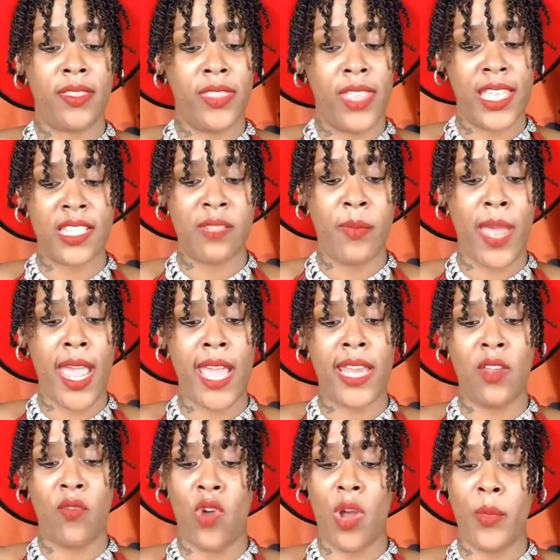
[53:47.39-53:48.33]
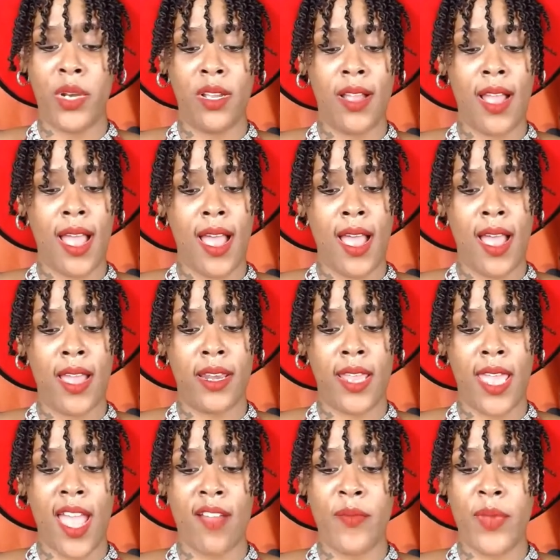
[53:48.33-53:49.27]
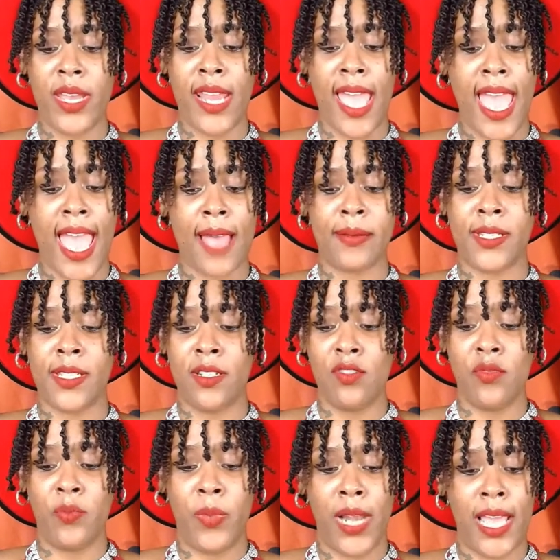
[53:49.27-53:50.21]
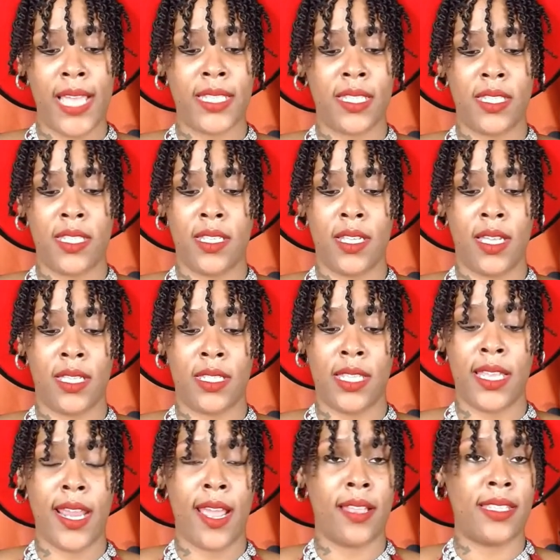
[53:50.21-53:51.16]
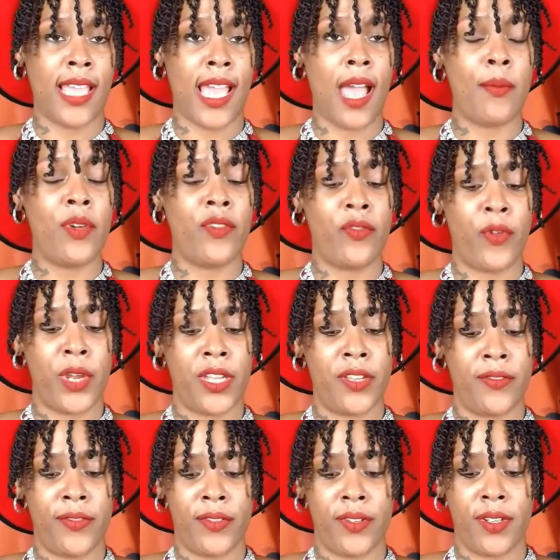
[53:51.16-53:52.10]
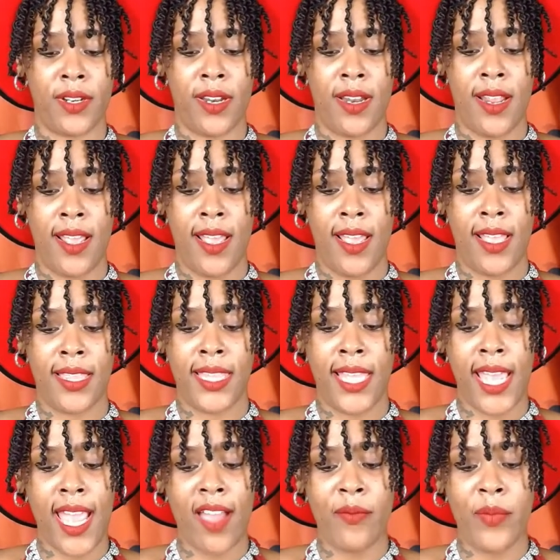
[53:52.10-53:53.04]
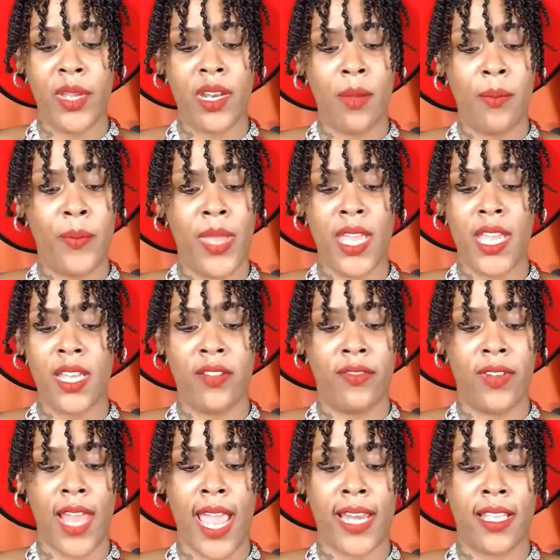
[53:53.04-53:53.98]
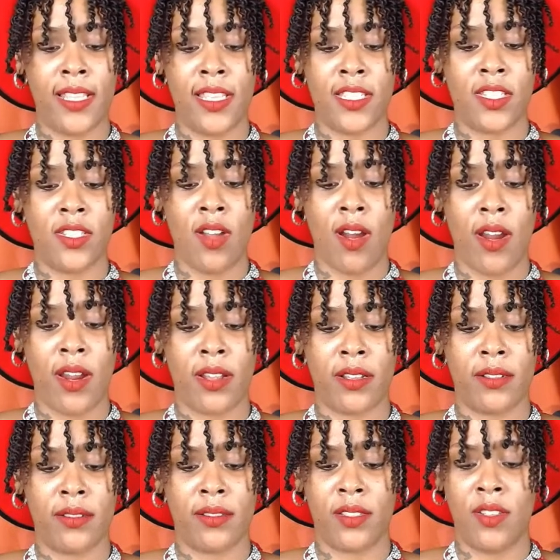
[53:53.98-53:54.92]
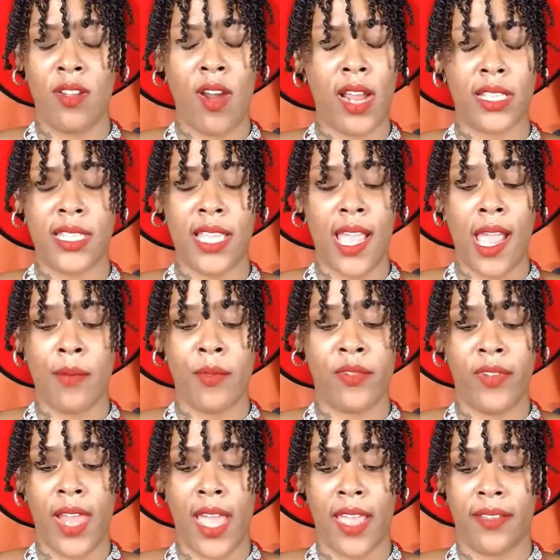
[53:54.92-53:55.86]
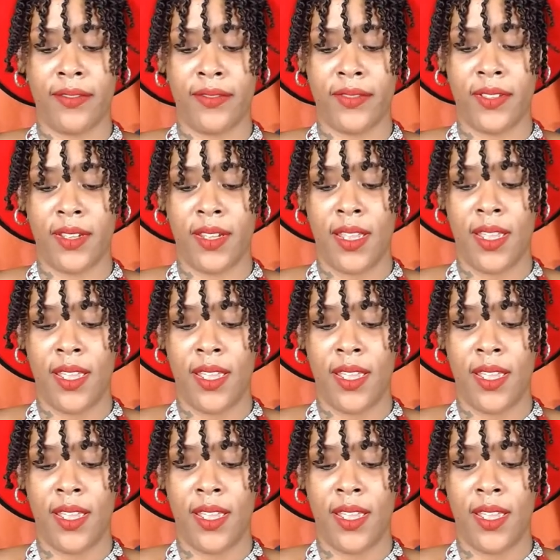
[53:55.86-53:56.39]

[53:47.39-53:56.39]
This man and woman of God have been an absolute blessing to us in our time of grief. They have been a beacon of light in this dark, dark time of life.